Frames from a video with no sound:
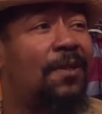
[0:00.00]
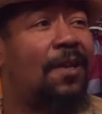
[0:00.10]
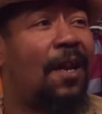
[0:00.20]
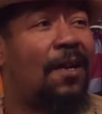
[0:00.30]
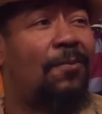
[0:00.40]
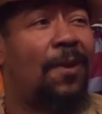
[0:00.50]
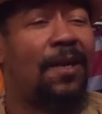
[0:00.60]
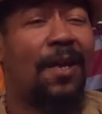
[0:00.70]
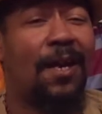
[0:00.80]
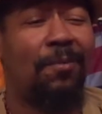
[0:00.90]
a kind of way,
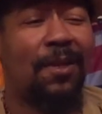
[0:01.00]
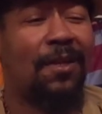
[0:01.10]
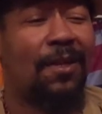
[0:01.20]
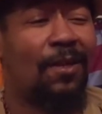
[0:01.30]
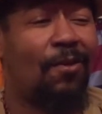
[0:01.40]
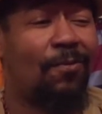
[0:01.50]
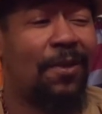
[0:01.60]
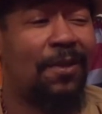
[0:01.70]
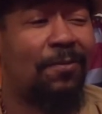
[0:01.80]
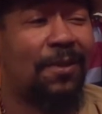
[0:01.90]
and I ain't mean to get
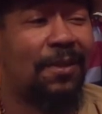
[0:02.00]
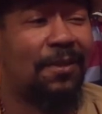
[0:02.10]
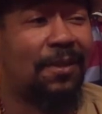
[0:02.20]
long-winded with this.